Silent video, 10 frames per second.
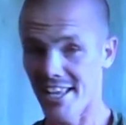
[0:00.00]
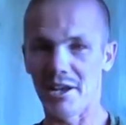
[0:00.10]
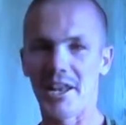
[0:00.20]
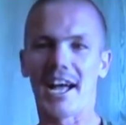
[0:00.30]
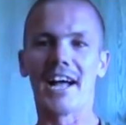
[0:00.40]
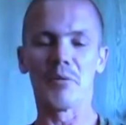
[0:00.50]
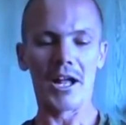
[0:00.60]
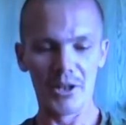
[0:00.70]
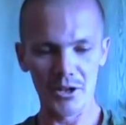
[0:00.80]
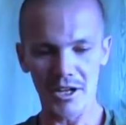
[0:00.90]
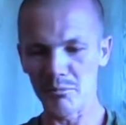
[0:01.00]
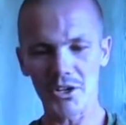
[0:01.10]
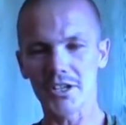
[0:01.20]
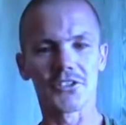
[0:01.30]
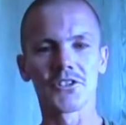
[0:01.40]
yeah. Like I, I look, I'm
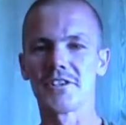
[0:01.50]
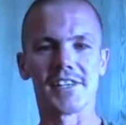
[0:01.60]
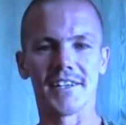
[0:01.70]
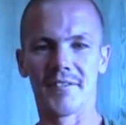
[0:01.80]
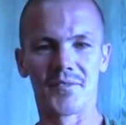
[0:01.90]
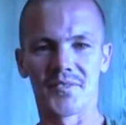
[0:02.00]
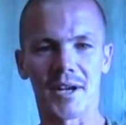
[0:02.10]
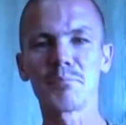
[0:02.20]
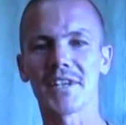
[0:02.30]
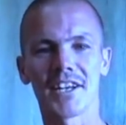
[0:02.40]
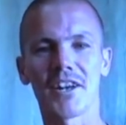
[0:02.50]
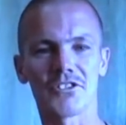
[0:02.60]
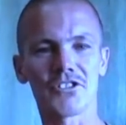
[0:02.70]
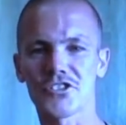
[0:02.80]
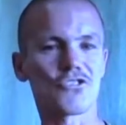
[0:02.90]
not going to do it. Oh, no, you're not.
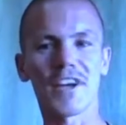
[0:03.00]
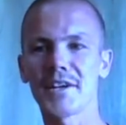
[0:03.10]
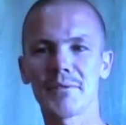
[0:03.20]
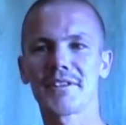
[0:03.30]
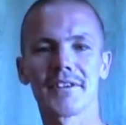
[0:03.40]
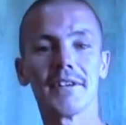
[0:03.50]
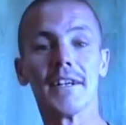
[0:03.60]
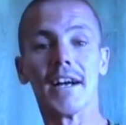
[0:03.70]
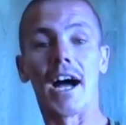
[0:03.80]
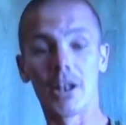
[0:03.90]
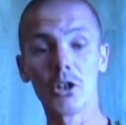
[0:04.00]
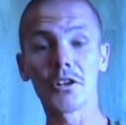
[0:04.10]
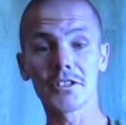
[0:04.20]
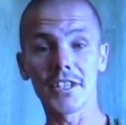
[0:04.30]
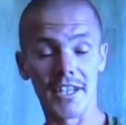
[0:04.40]
I
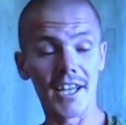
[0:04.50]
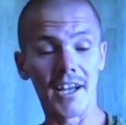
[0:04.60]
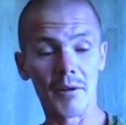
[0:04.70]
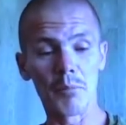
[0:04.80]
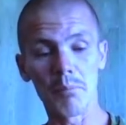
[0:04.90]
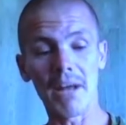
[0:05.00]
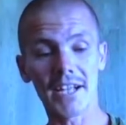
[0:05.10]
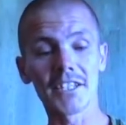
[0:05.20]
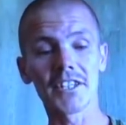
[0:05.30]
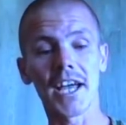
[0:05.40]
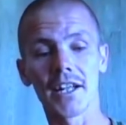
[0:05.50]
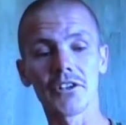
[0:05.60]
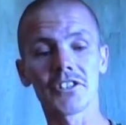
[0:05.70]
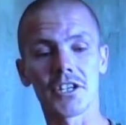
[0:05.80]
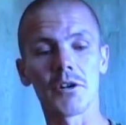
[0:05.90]
looked at it, but back in the day, I
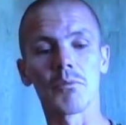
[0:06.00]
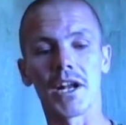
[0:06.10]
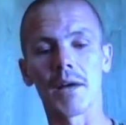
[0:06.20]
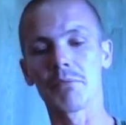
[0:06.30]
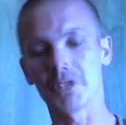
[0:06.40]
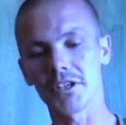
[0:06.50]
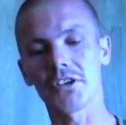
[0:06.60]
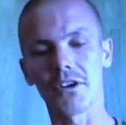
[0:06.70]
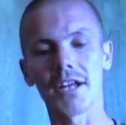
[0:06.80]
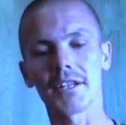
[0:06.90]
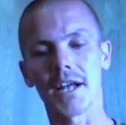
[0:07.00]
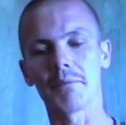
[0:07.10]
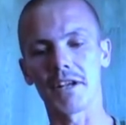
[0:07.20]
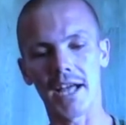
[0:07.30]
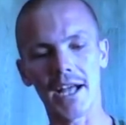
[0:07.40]
looked at it and went, I'm going to grind,
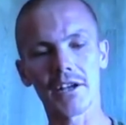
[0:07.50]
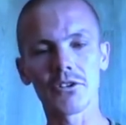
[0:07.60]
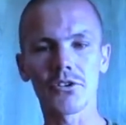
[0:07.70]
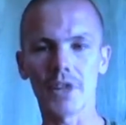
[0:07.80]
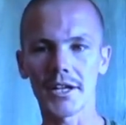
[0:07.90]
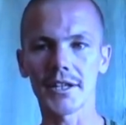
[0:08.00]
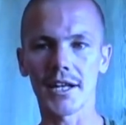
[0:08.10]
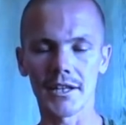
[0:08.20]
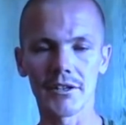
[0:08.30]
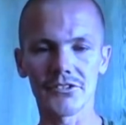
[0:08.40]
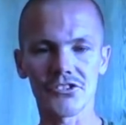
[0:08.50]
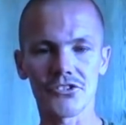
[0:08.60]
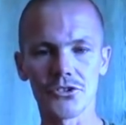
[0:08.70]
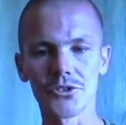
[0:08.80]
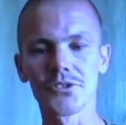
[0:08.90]
I'm going to angle grind that little
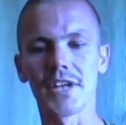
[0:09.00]
screw